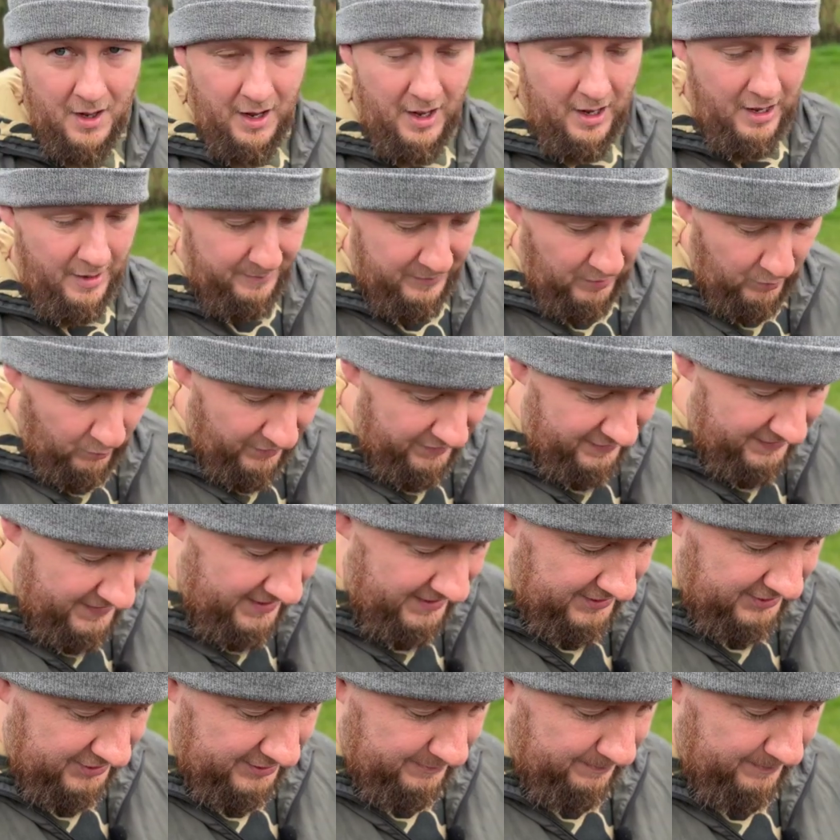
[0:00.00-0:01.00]
But with
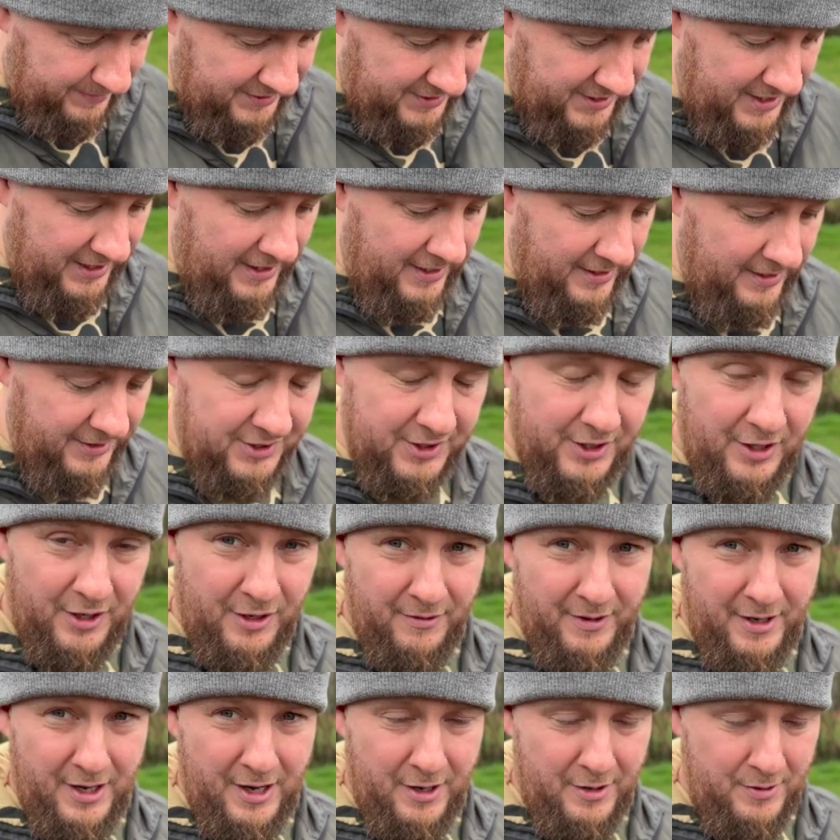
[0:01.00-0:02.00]
this particular
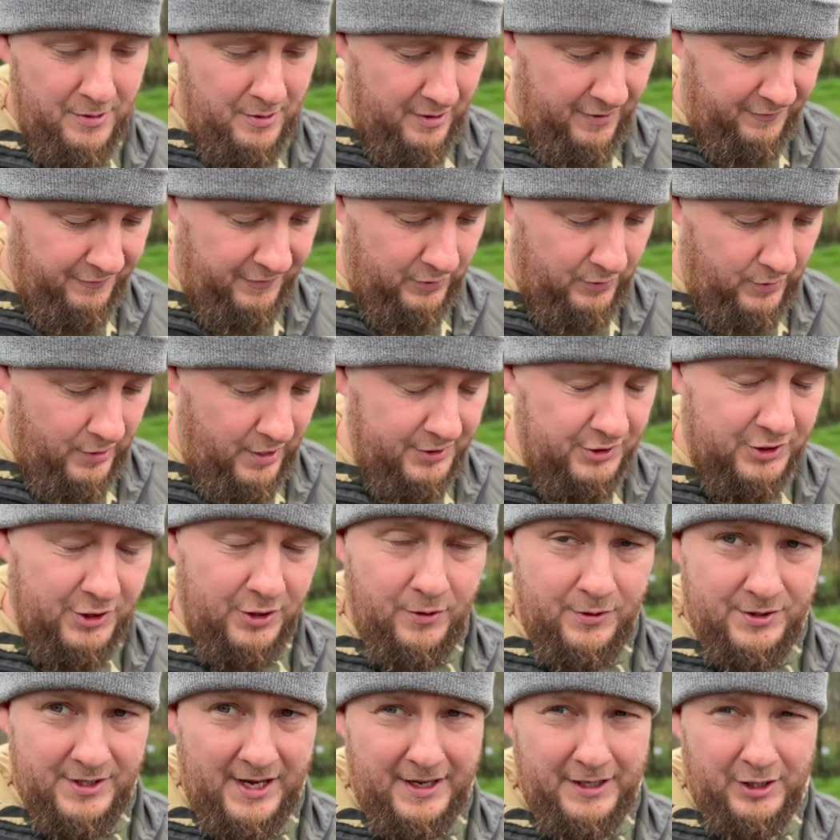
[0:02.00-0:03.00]
scenario, I feel like
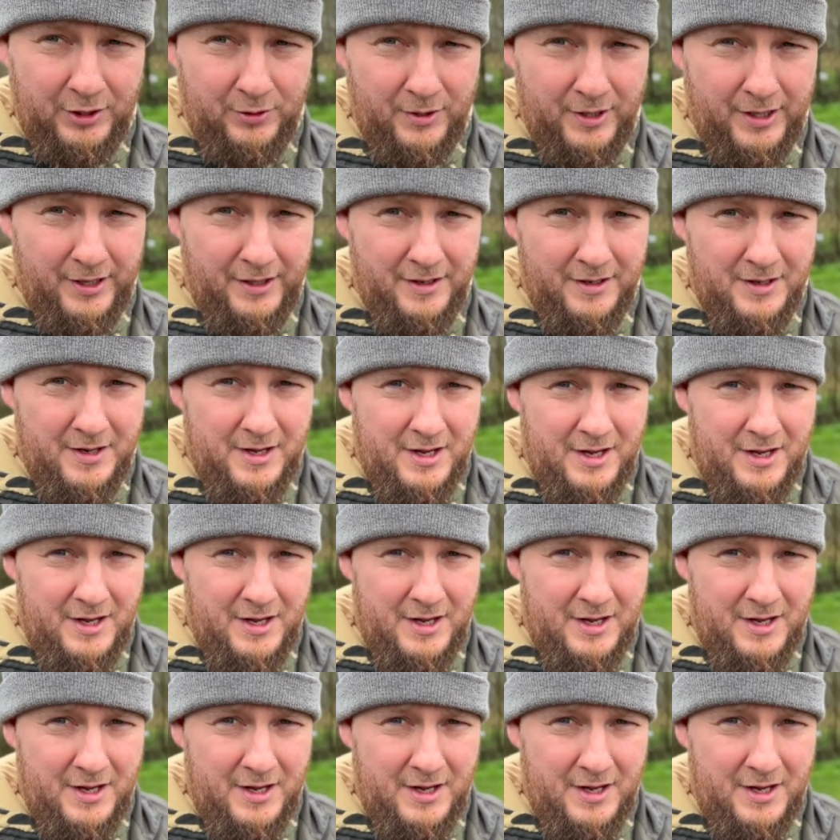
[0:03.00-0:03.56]
2 is adequate.